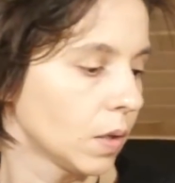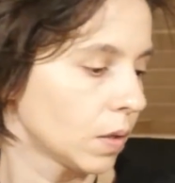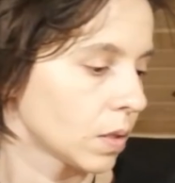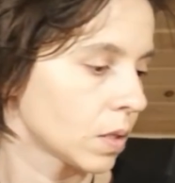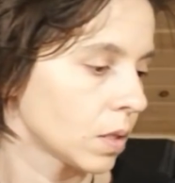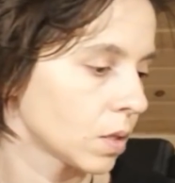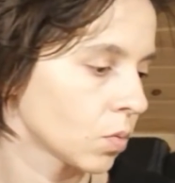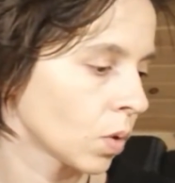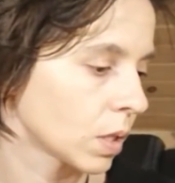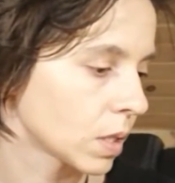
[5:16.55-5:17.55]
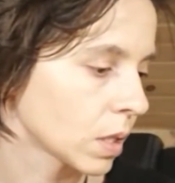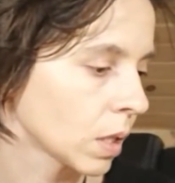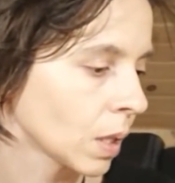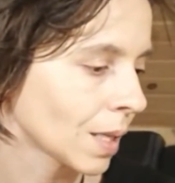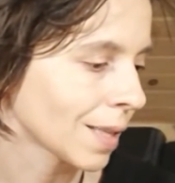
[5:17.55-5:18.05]
This is what it's
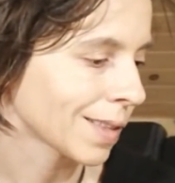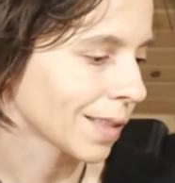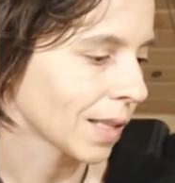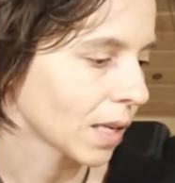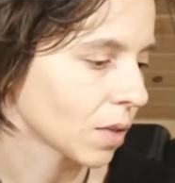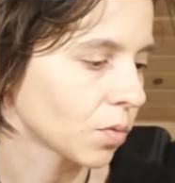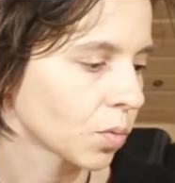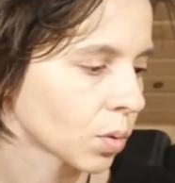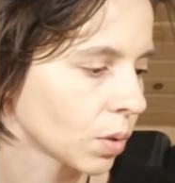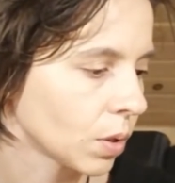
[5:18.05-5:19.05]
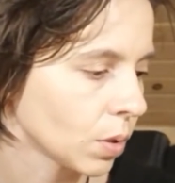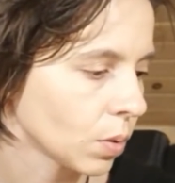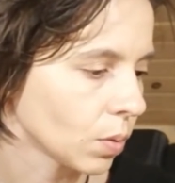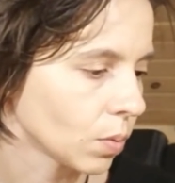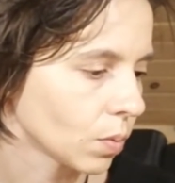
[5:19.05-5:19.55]
looking like for
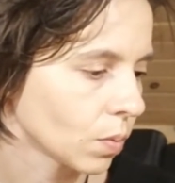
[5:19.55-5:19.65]
you.